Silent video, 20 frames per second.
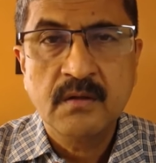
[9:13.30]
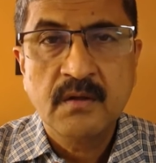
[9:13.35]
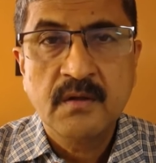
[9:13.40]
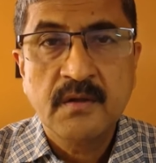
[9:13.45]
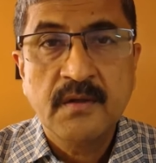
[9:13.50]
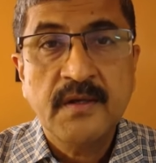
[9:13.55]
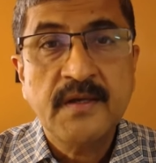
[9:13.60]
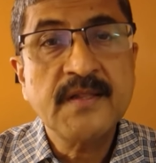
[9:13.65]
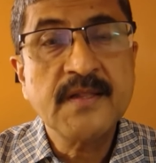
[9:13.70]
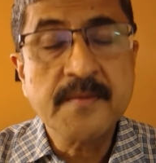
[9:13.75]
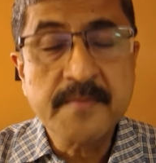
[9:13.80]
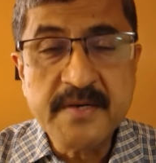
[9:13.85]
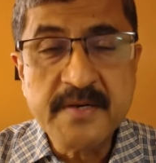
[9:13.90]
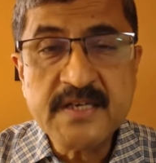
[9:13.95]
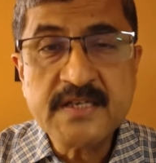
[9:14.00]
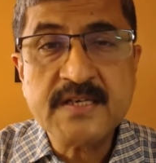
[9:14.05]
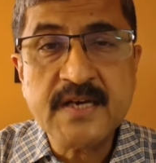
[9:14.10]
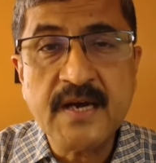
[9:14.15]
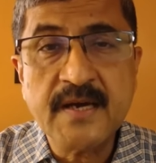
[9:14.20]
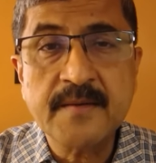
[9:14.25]
In the
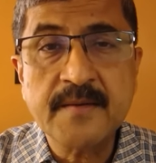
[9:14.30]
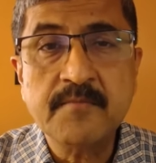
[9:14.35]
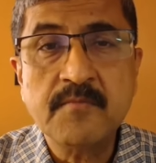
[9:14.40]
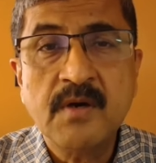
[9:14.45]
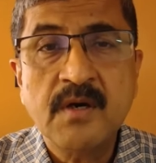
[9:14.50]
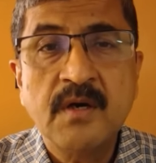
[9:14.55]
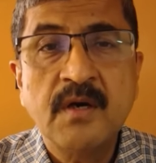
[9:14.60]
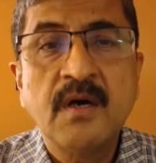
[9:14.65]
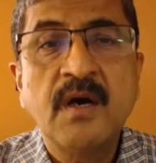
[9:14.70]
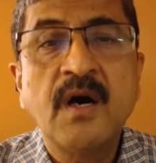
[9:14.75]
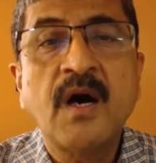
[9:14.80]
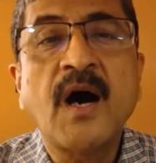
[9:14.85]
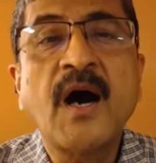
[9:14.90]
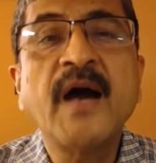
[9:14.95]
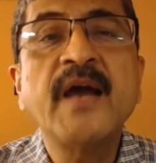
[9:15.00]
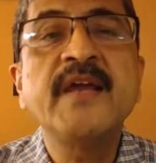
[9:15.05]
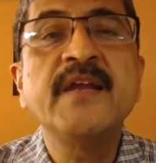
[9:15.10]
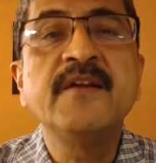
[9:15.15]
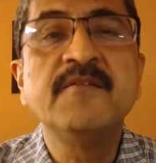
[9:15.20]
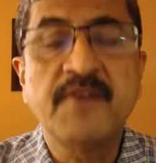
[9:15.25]
meantime,
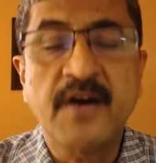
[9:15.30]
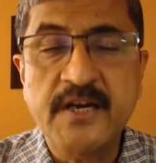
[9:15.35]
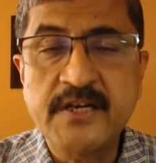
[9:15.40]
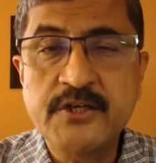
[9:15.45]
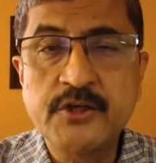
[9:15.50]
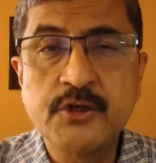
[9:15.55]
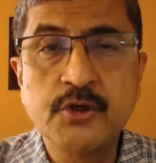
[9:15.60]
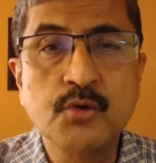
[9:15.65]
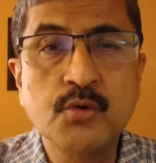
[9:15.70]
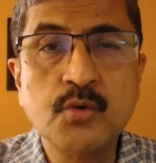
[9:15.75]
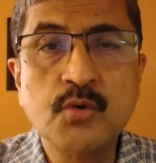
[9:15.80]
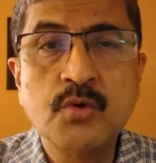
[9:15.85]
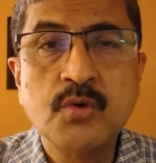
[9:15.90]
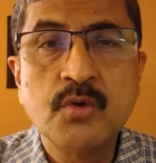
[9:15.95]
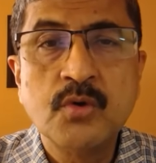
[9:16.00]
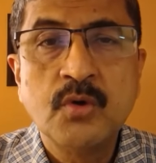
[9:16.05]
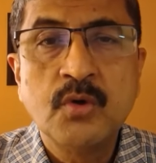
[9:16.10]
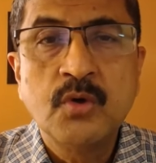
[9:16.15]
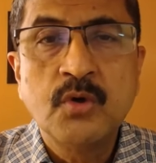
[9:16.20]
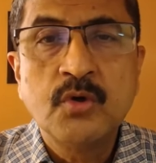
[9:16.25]
I invite you
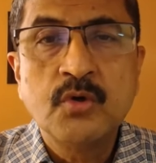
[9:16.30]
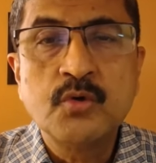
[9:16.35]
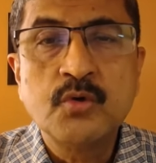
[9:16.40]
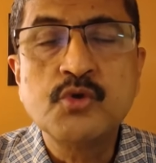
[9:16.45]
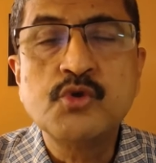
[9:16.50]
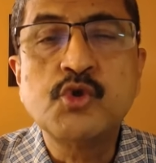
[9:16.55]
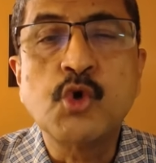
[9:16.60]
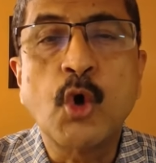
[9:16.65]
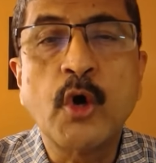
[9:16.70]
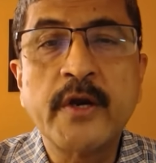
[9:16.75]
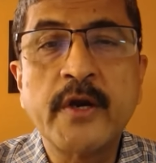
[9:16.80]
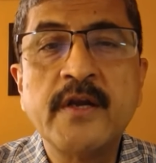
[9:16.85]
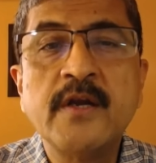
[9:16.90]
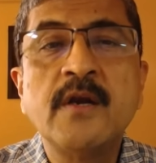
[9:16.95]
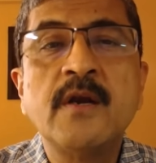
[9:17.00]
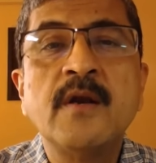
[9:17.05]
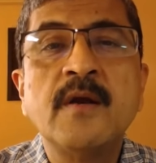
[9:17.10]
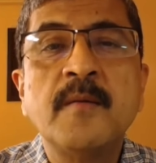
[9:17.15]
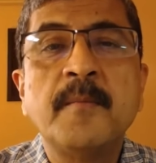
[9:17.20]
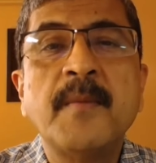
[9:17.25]
to join
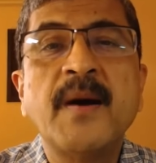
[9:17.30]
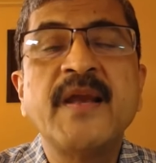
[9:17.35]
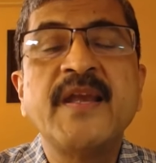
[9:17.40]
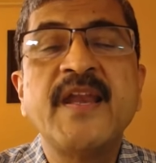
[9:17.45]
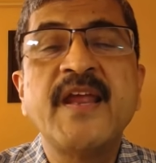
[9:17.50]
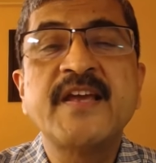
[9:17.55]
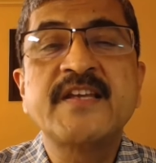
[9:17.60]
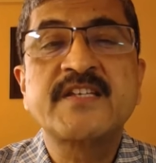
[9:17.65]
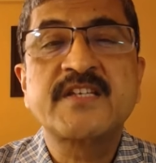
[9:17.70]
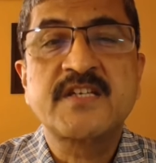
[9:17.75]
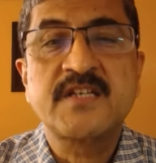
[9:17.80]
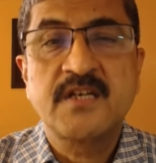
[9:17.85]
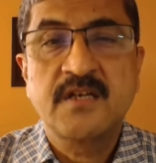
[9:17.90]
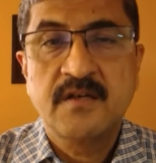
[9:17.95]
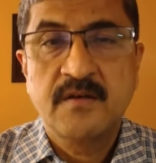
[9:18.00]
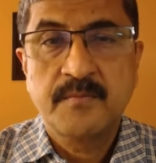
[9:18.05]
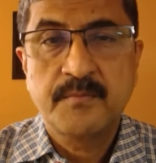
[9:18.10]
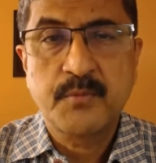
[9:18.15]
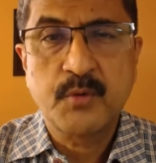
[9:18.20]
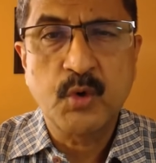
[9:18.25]
my next
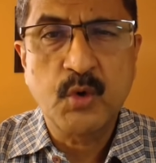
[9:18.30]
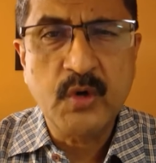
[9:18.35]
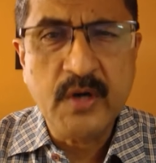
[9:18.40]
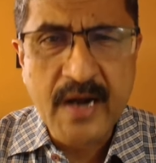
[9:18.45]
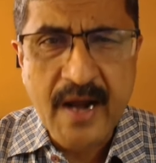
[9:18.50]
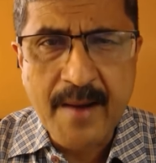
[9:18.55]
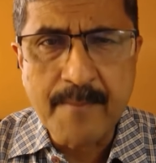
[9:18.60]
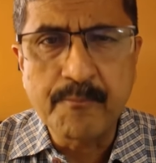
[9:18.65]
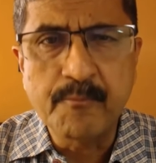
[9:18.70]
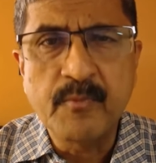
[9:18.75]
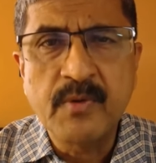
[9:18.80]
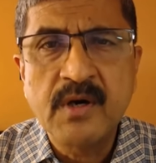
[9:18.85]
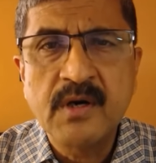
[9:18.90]
program,